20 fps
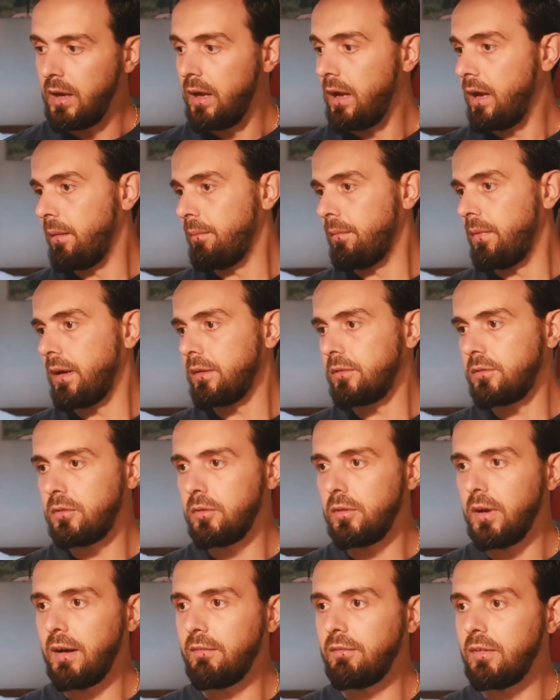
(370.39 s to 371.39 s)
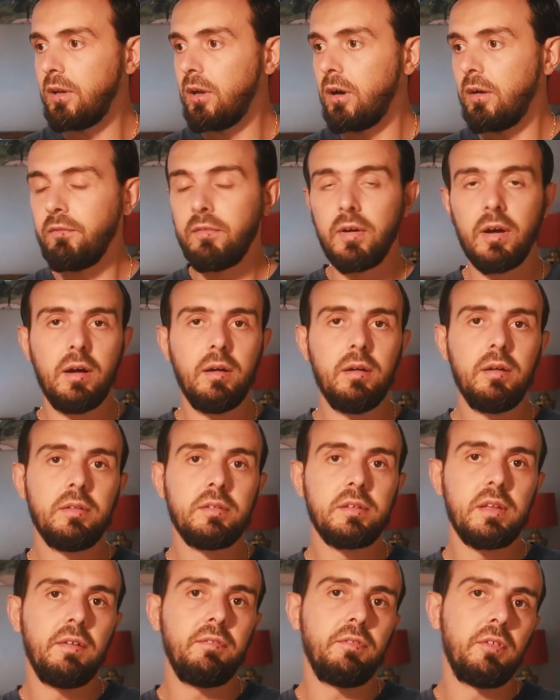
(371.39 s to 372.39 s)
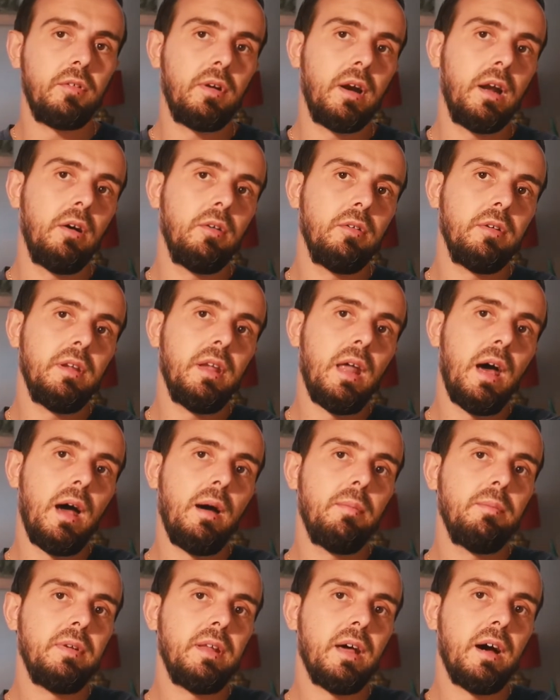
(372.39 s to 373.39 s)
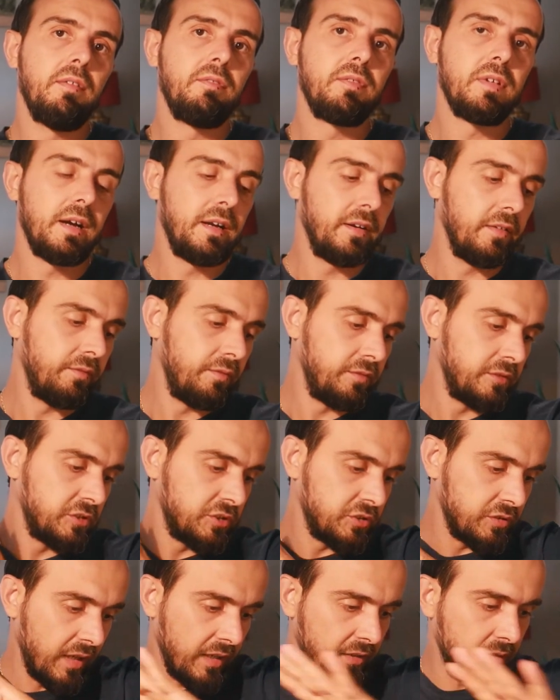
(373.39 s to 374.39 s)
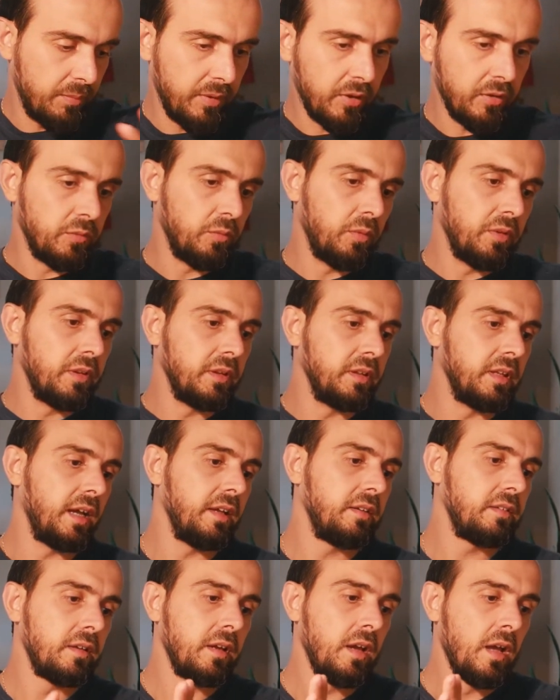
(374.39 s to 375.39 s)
I do have a lot of stuff around that I've kind of tried to build with the desk.